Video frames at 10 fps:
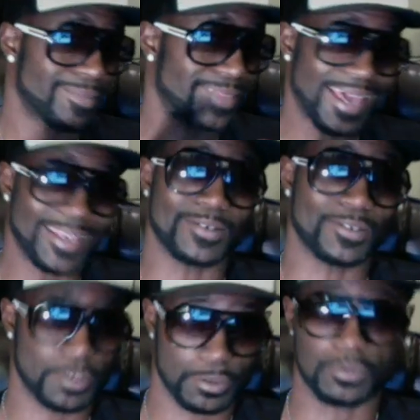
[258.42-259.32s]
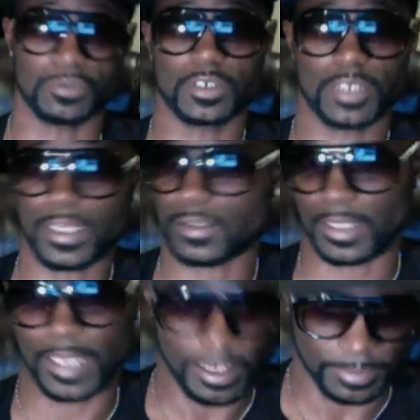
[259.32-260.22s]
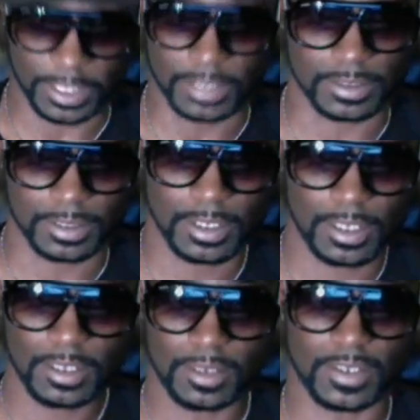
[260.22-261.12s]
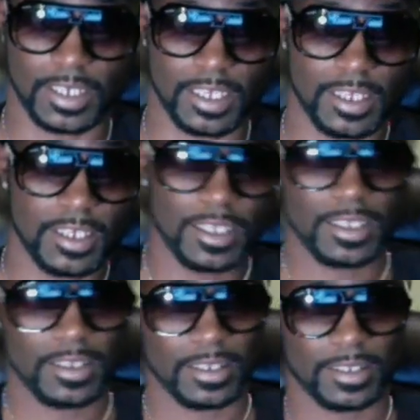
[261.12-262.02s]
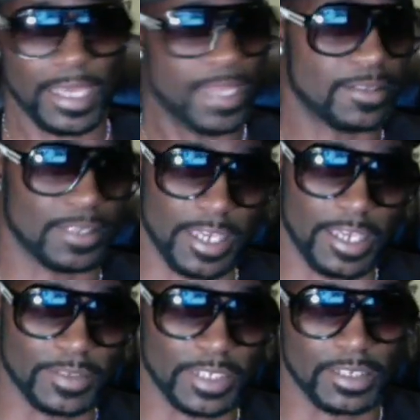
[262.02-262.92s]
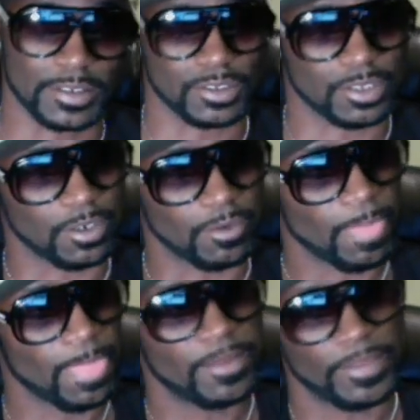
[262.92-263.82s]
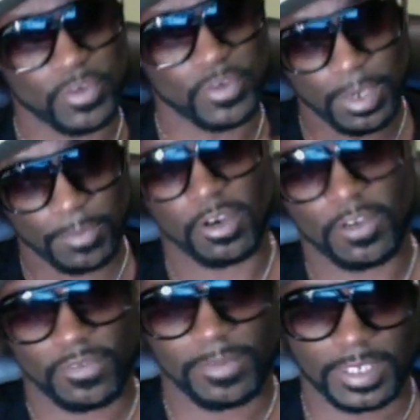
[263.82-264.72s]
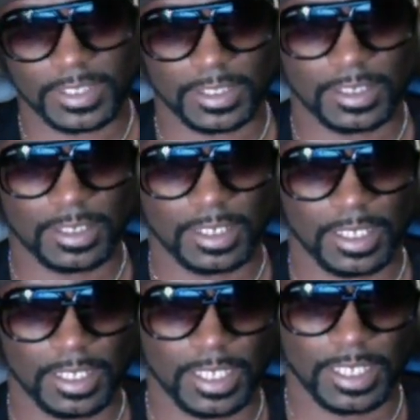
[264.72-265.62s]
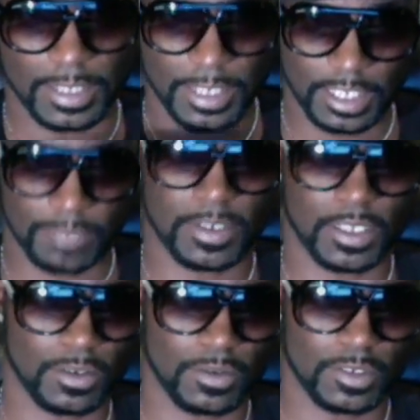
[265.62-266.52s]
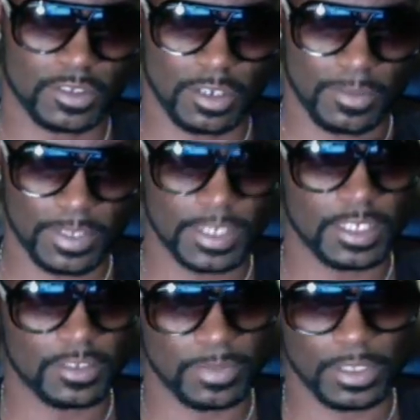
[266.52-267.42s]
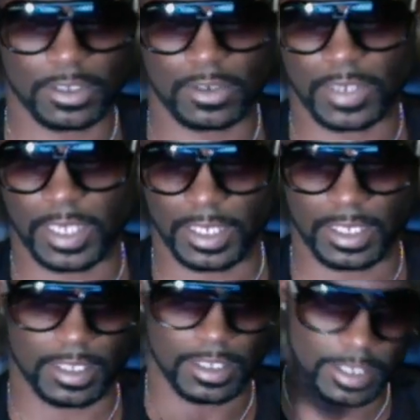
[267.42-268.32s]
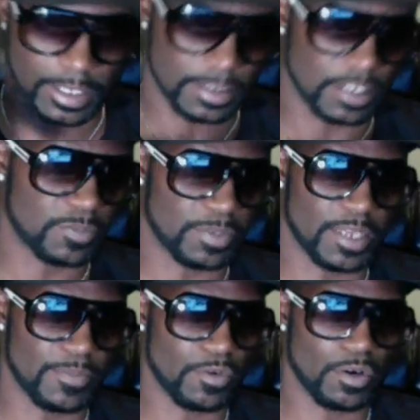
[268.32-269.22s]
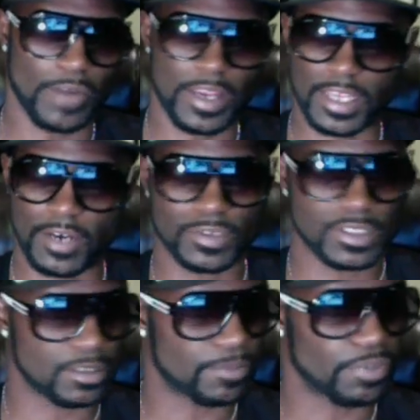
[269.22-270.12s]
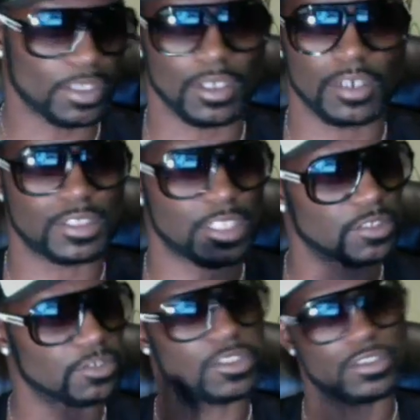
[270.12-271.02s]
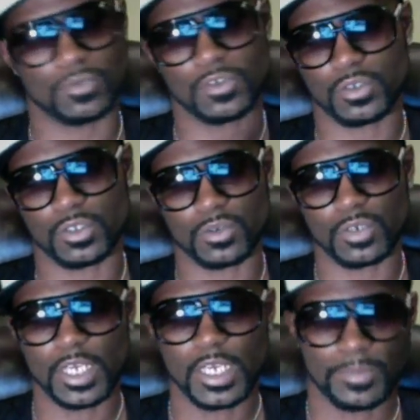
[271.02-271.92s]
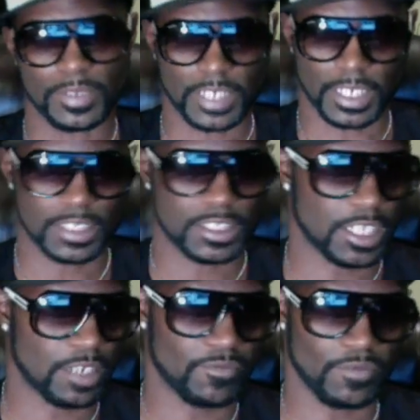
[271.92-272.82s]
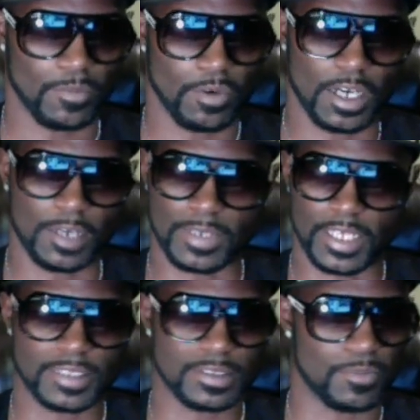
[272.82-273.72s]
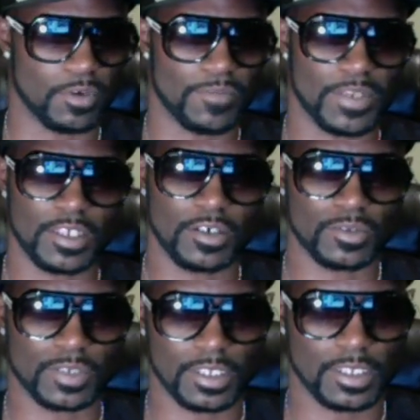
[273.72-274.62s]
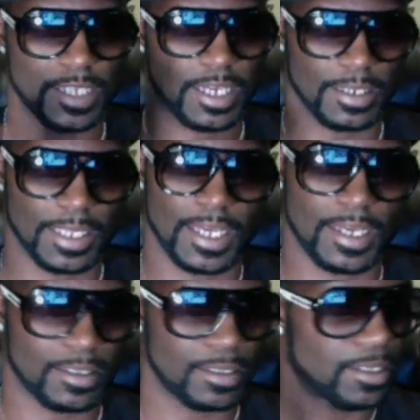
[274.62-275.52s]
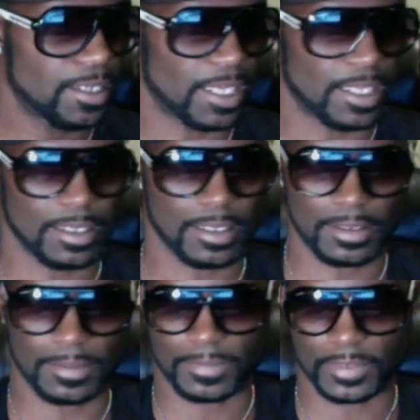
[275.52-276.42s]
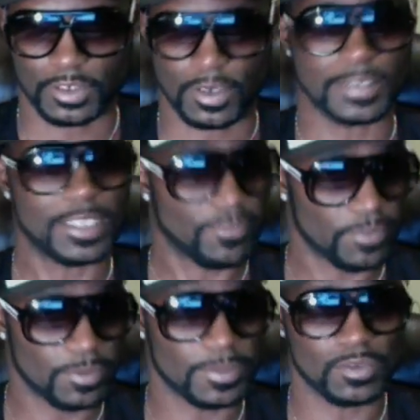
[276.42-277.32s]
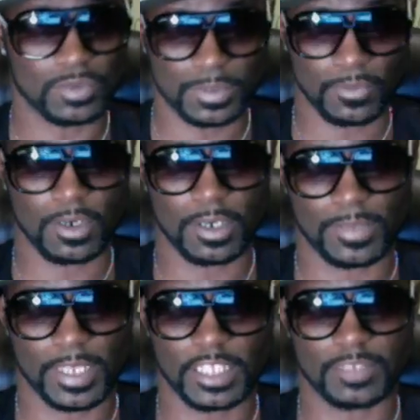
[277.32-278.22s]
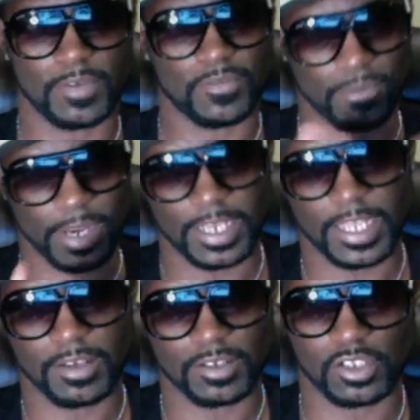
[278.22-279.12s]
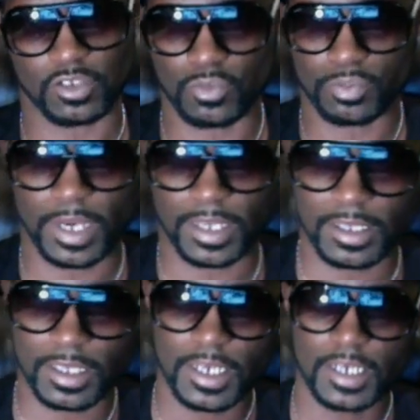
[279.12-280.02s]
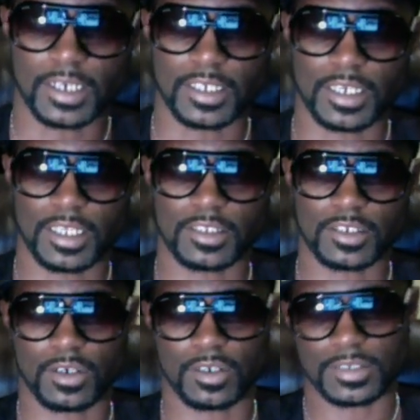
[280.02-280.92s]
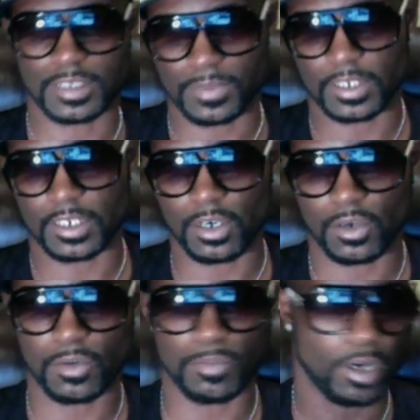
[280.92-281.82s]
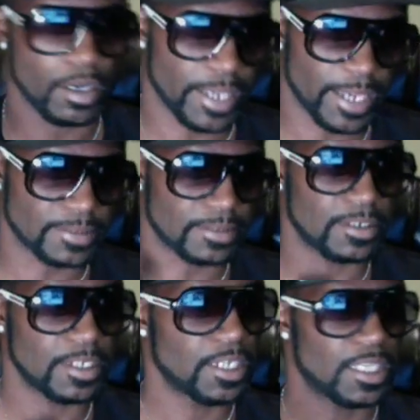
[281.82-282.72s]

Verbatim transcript: That is huge. That is a game changer. Okay? That is a game changer. So if you want more information, hit the link below. It's going to be links below, and the links to explain more. Right now, we still in pre-launch. Things are still real new. Be checking the channel for more updates and more videos uh, down the line. And, um, you know, I definitely will be doing some more updates. But for right now, this is a new product. Again, it's called Asirvia Go Broadcaster.